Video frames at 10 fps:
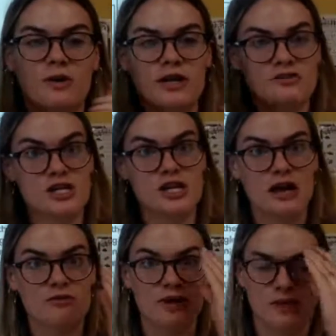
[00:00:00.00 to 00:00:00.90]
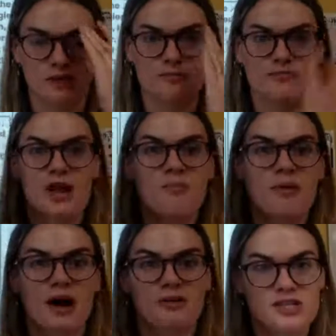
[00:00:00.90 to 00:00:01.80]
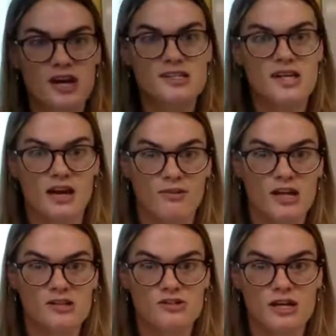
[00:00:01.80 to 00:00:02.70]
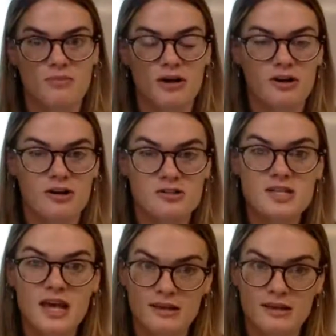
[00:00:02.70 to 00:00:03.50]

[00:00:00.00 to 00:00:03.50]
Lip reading: What if she had written about a diary entry about her day?